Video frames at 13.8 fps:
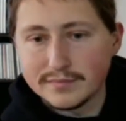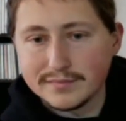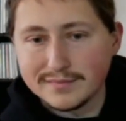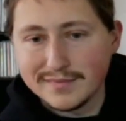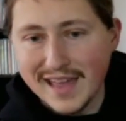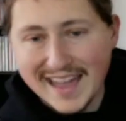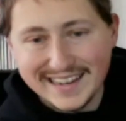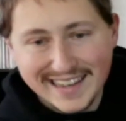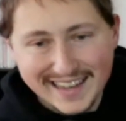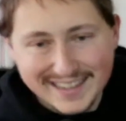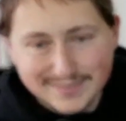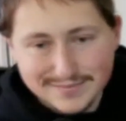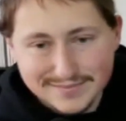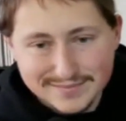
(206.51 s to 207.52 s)
And 8.
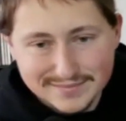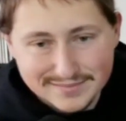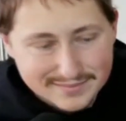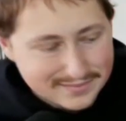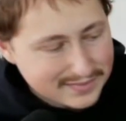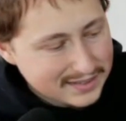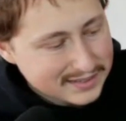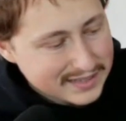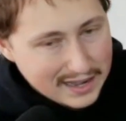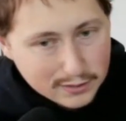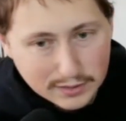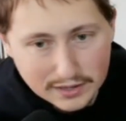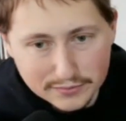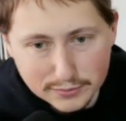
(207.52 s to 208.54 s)
Now,
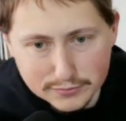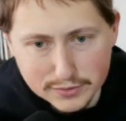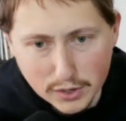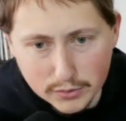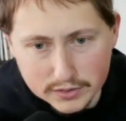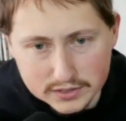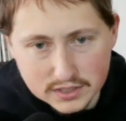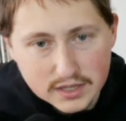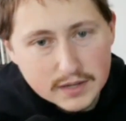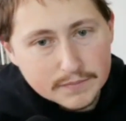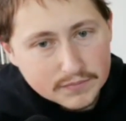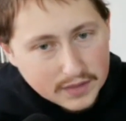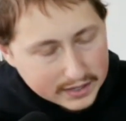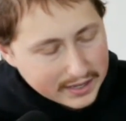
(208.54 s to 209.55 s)
if you've noticed,
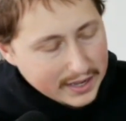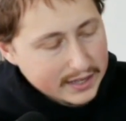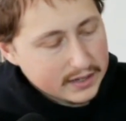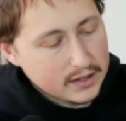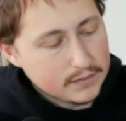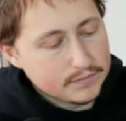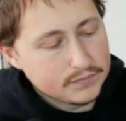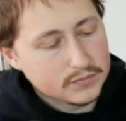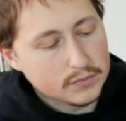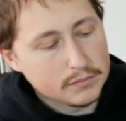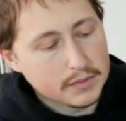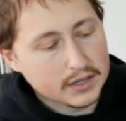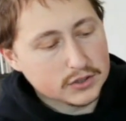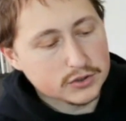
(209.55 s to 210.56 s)
again,
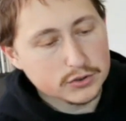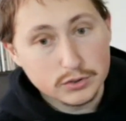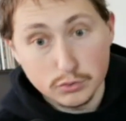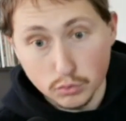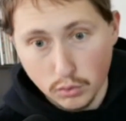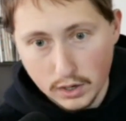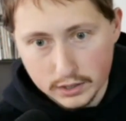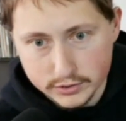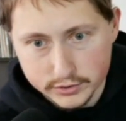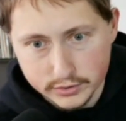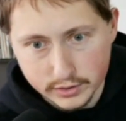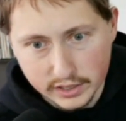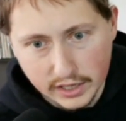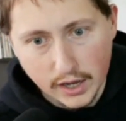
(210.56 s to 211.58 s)
make sure you watch
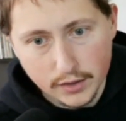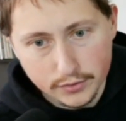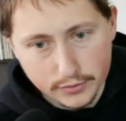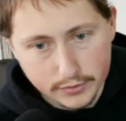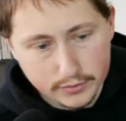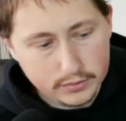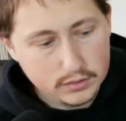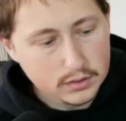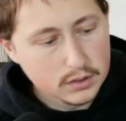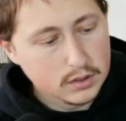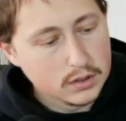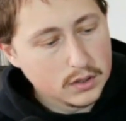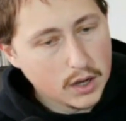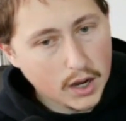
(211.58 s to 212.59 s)
the other
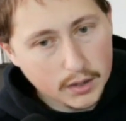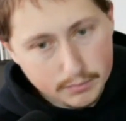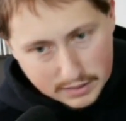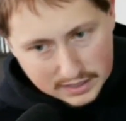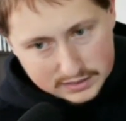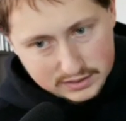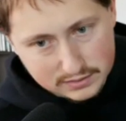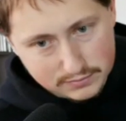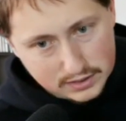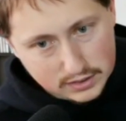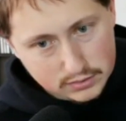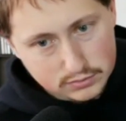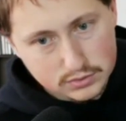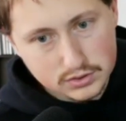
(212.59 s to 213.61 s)
unboxing
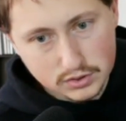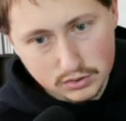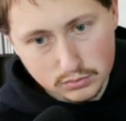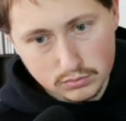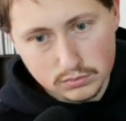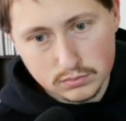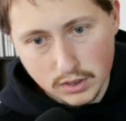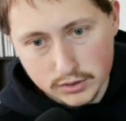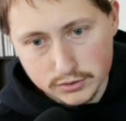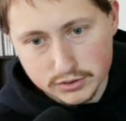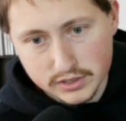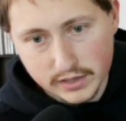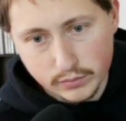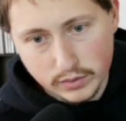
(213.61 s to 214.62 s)
videos so you
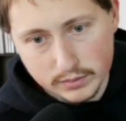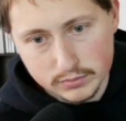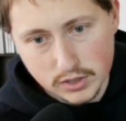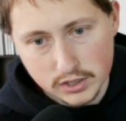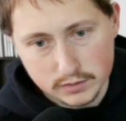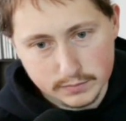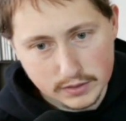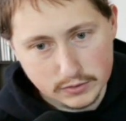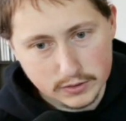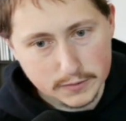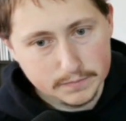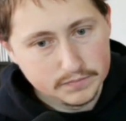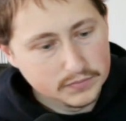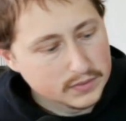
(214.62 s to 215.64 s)
understand what I'm talking about here.
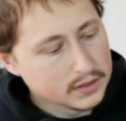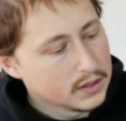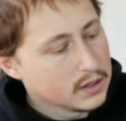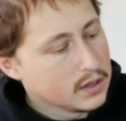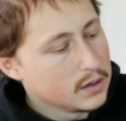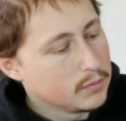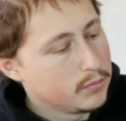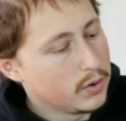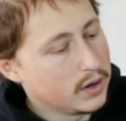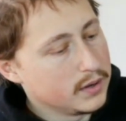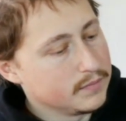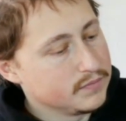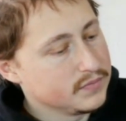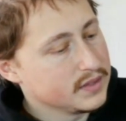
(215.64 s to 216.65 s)
But
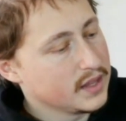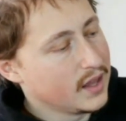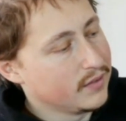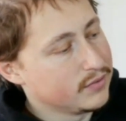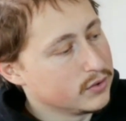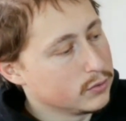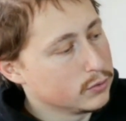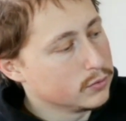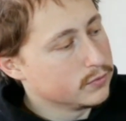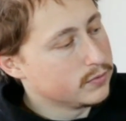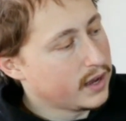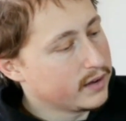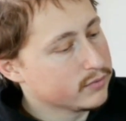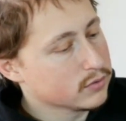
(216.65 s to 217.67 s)
if you've
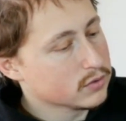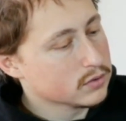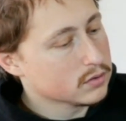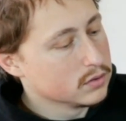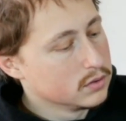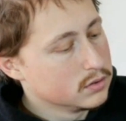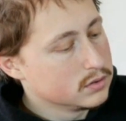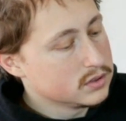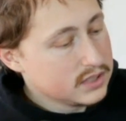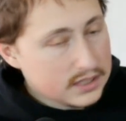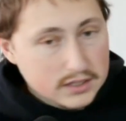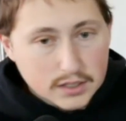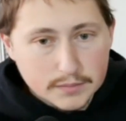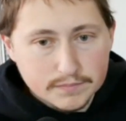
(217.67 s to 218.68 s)
ever seen
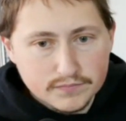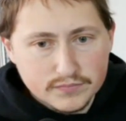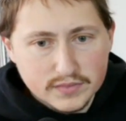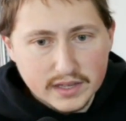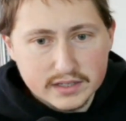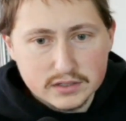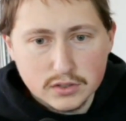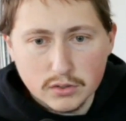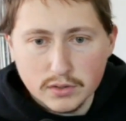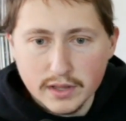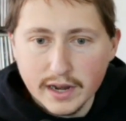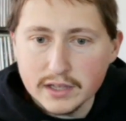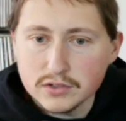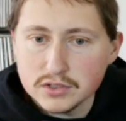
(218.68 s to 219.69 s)
them, and you know that I
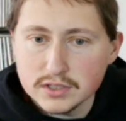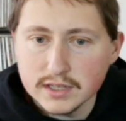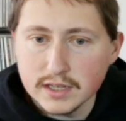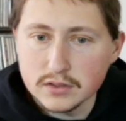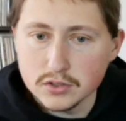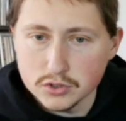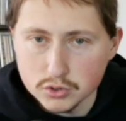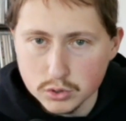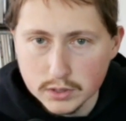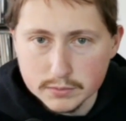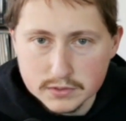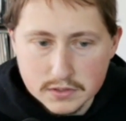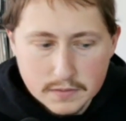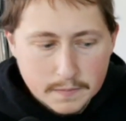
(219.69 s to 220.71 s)
used to get the strips,
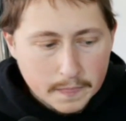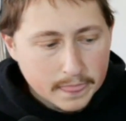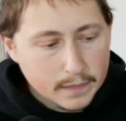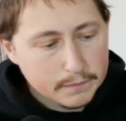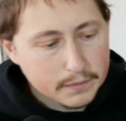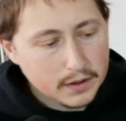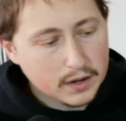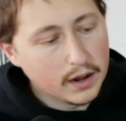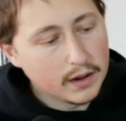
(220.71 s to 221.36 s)
but